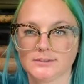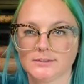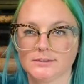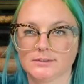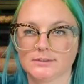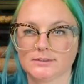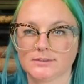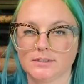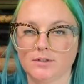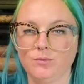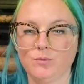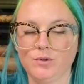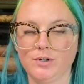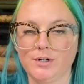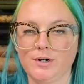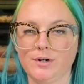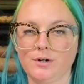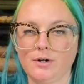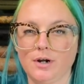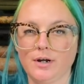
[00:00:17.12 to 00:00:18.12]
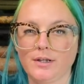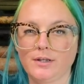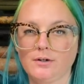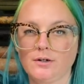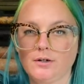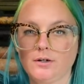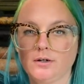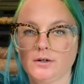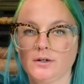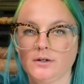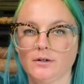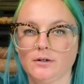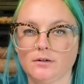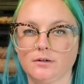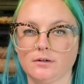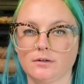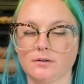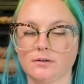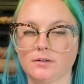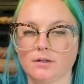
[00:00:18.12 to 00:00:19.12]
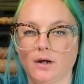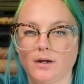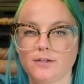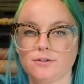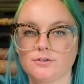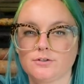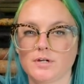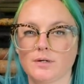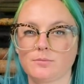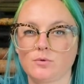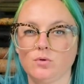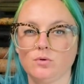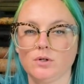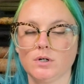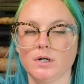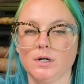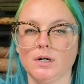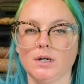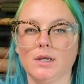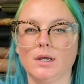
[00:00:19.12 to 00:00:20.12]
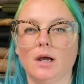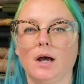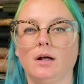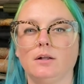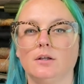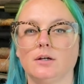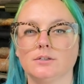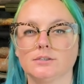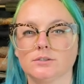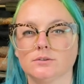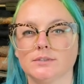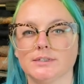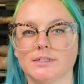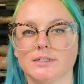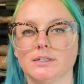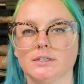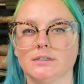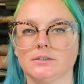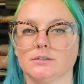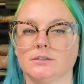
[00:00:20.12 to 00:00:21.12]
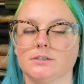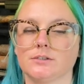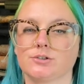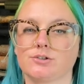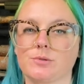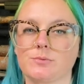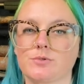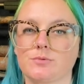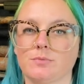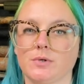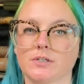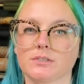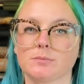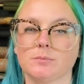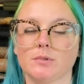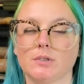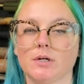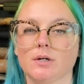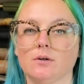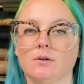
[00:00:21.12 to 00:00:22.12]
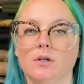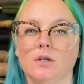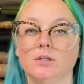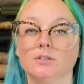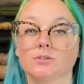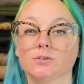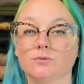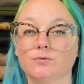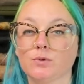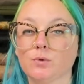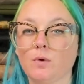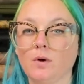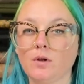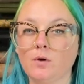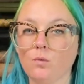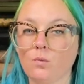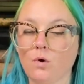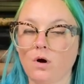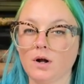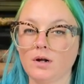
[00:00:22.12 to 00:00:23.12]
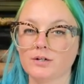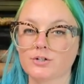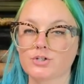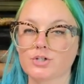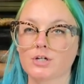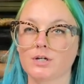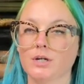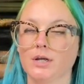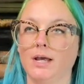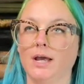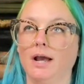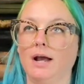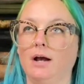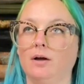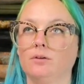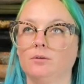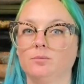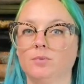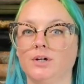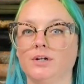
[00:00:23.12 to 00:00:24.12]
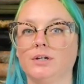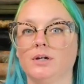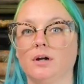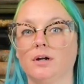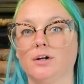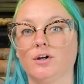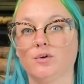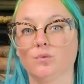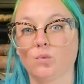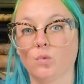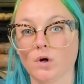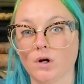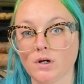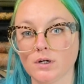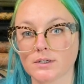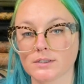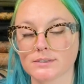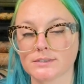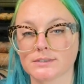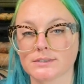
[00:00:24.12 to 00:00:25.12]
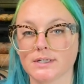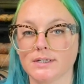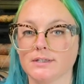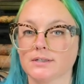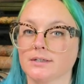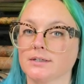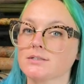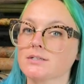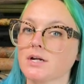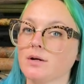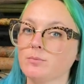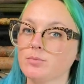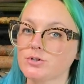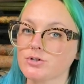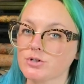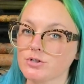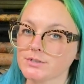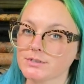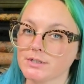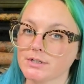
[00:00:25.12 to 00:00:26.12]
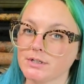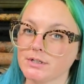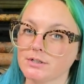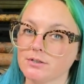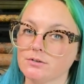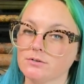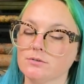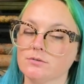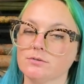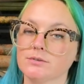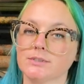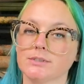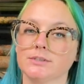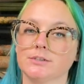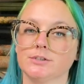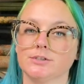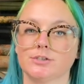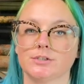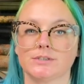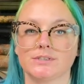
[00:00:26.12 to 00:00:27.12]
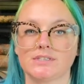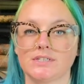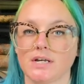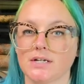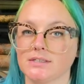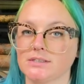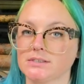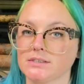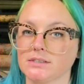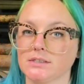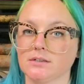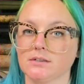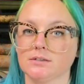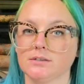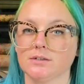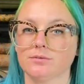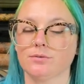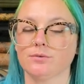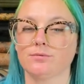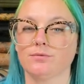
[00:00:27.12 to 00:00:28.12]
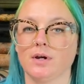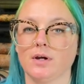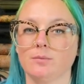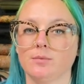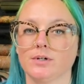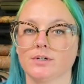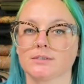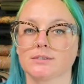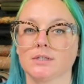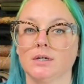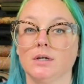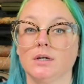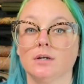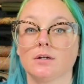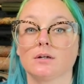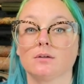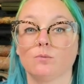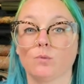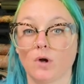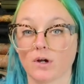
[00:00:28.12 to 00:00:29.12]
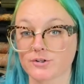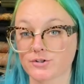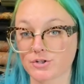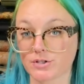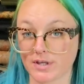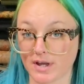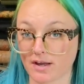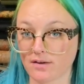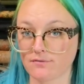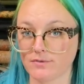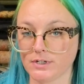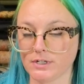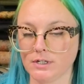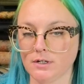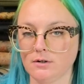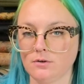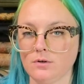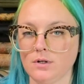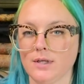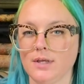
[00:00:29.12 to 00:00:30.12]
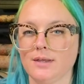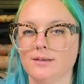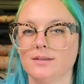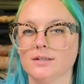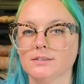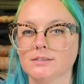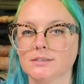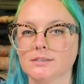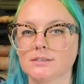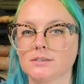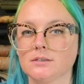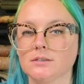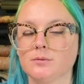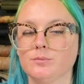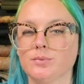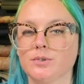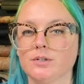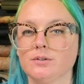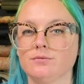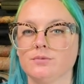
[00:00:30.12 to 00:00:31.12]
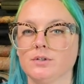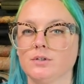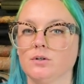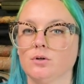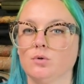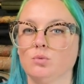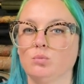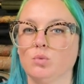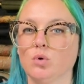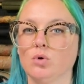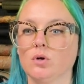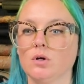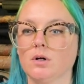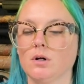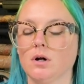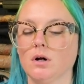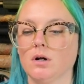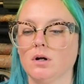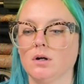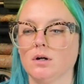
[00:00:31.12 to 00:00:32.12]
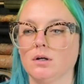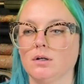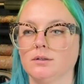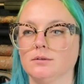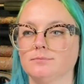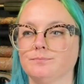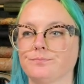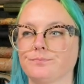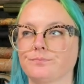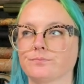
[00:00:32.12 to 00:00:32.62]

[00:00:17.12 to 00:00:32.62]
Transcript: somewhere either in either top corner. I'll also link it in the description box below. So if you wanna watch how the branding iron works and like temperatures that I use and just testing it on different fabrics, watch that video. This is gonna be a video more on